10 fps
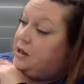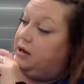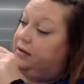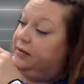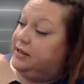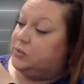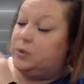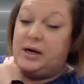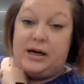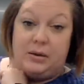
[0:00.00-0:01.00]
In this one, I
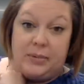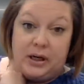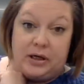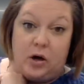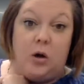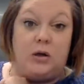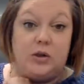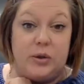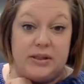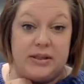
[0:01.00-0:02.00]
combined all
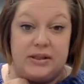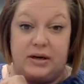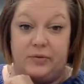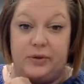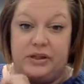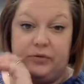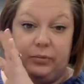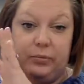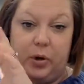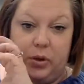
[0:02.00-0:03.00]
sorts of stuff with different
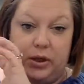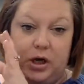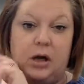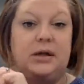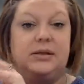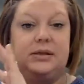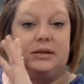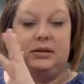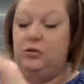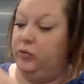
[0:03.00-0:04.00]
polka dots and
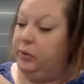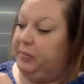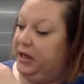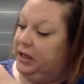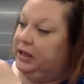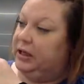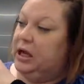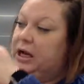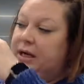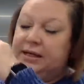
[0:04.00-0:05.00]
repeating
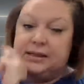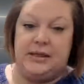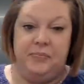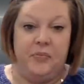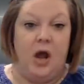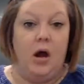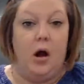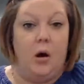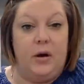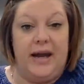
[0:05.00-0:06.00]
lines.
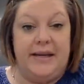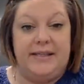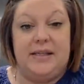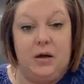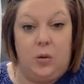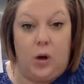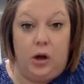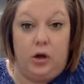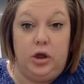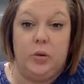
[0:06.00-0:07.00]
Okay, so
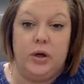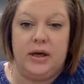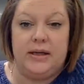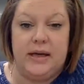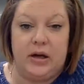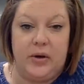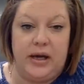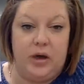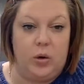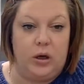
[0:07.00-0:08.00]
you are going to decorate
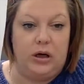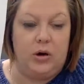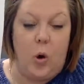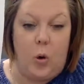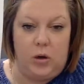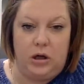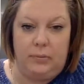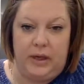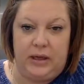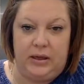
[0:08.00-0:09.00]
your whole
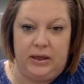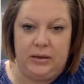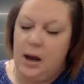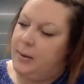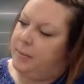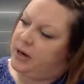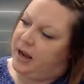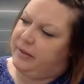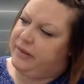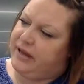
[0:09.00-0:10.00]
chameleon, but I
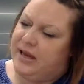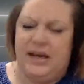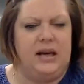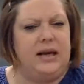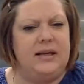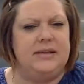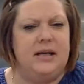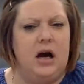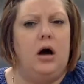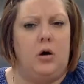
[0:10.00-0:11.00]
think he needs
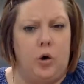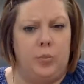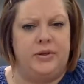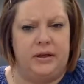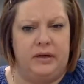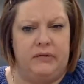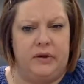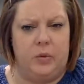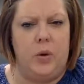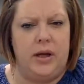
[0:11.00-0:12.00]
a home to live in.
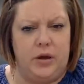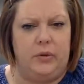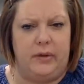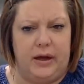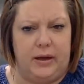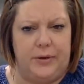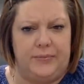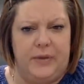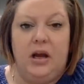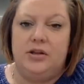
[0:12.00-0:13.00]
What do you think?
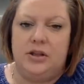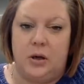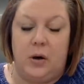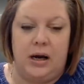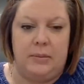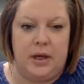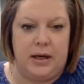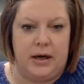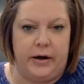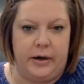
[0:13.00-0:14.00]
So I'm going to
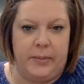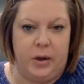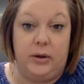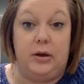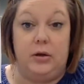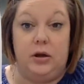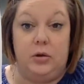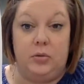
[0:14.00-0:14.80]
cut him out and glue him